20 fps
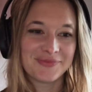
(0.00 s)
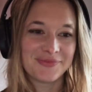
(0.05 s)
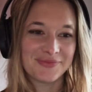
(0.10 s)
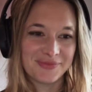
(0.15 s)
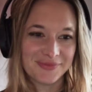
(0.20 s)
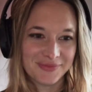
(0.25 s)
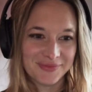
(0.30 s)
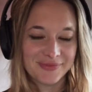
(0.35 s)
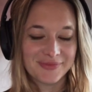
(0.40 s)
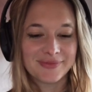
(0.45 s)

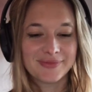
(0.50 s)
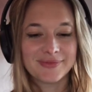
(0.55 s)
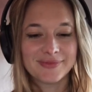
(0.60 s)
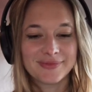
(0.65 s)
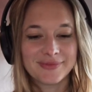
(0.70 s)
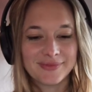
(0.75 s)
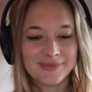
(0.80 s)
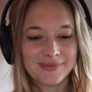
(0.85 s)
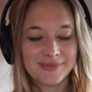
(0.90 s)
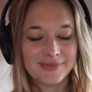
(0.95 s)

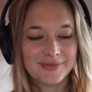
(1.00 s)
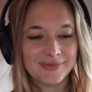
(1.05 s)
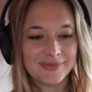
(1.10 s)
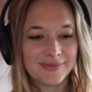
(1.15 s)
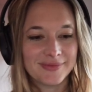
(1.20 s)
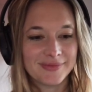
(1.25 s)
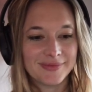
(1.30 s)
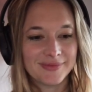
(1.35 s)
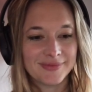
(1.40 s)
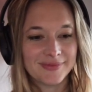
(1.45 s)

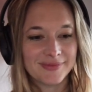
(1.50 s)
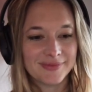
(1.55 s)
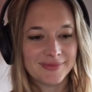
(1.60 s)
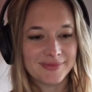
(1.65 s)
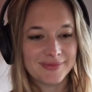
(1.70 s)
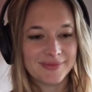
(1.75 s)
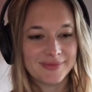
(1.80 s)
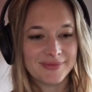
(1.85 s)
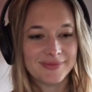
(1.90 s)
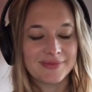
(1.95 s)

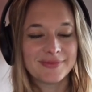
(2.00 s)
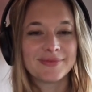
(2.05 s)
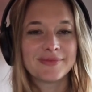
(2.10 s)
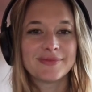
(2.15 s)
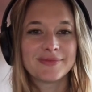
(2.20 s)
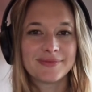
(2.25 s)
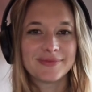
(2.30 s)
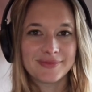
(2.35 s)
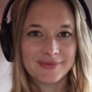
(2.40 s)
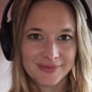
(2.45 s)

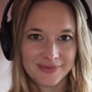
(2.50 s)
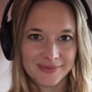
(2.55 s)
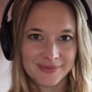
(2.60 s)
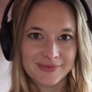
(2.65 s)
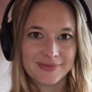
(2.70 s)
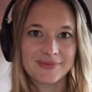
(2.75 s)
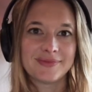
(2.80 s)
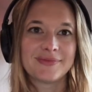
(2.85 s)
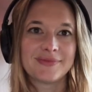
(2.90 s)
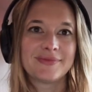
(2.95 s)

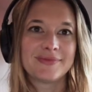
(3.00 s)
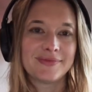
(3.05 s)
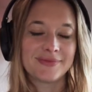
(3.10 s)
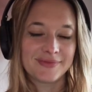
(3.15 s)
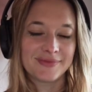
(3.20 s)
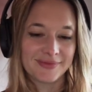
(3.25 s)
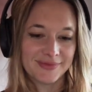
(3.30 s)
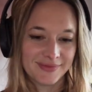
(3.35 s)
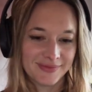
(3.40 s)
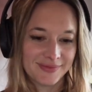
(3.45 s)

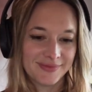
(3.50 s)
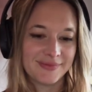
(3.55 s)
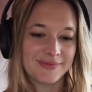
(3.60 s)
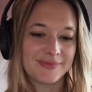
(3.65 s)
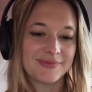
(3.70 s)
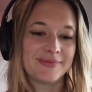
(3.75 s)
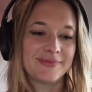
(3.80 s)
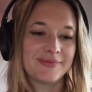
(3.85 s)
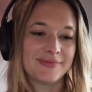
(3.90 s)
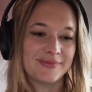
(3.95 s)

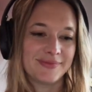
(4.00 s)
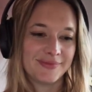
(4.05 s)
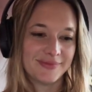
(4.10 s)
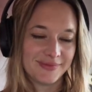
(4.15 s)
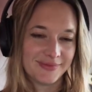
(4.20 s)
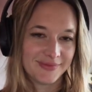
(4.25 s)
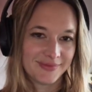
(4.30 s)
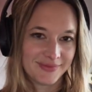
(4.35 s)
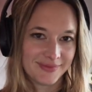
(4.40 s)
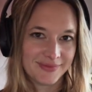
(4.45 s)

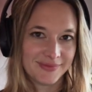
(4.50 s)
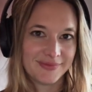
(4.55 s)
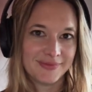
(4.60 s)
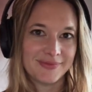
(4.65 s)
[no speech]